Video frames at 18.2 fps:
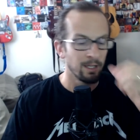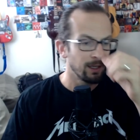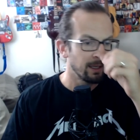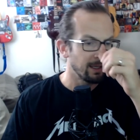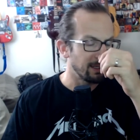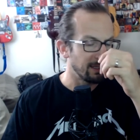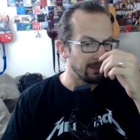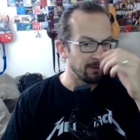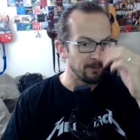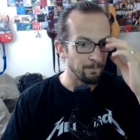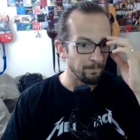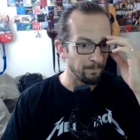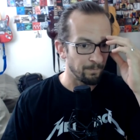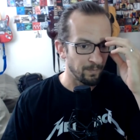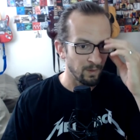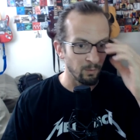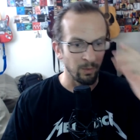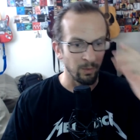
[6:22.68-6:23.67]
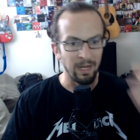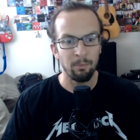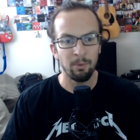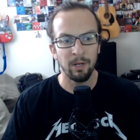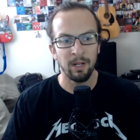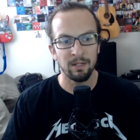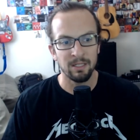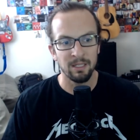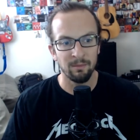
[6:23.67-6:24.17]
When I
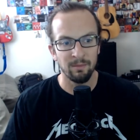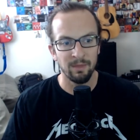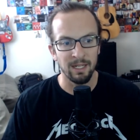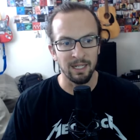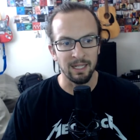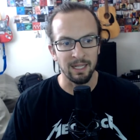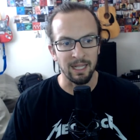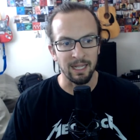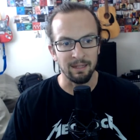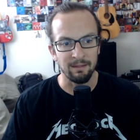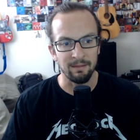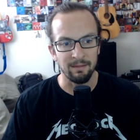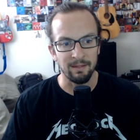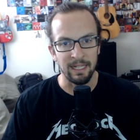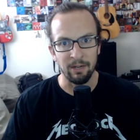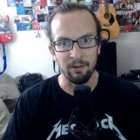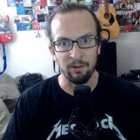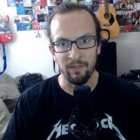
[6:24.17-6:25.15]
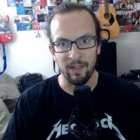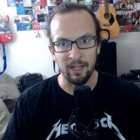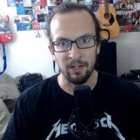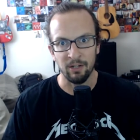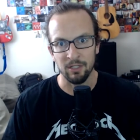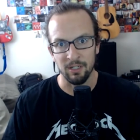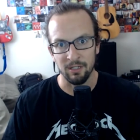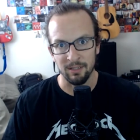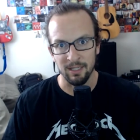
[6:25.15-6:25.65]
put out something and like Gary
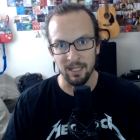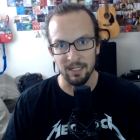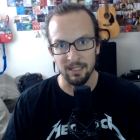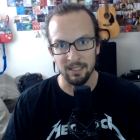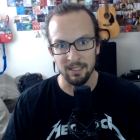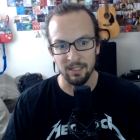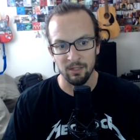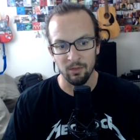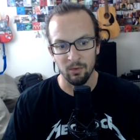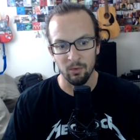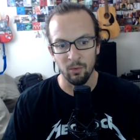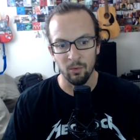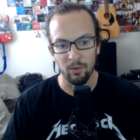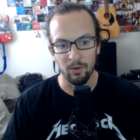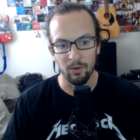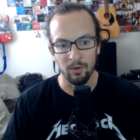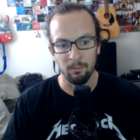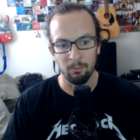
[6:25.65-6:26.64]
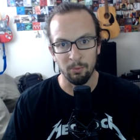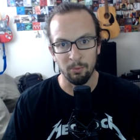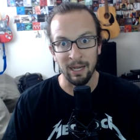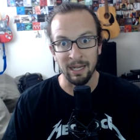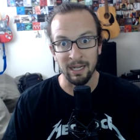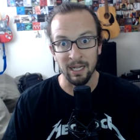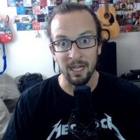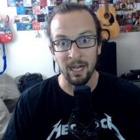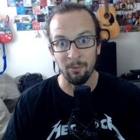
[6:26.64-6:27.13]
Vaynerchuk likes it or
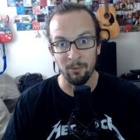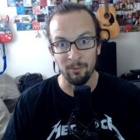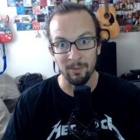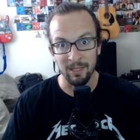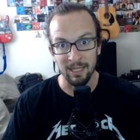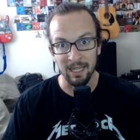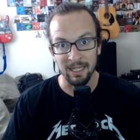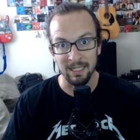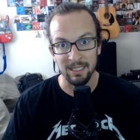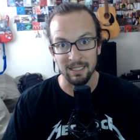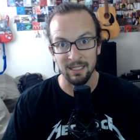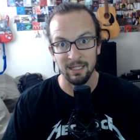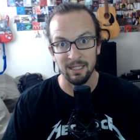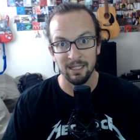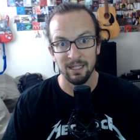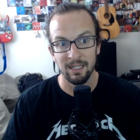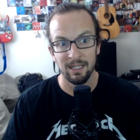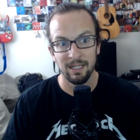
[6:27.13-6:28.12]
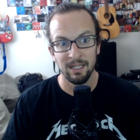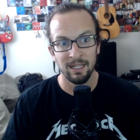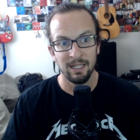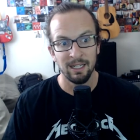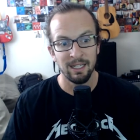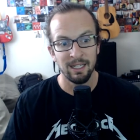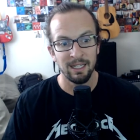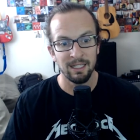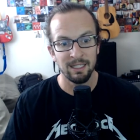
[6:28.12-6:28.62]
Brian Koppelman likes it,
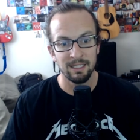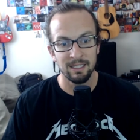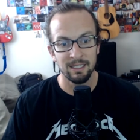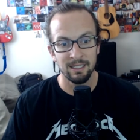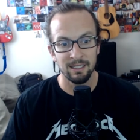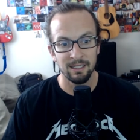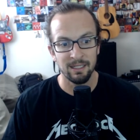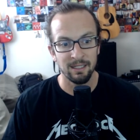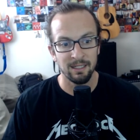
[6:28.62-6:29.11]
it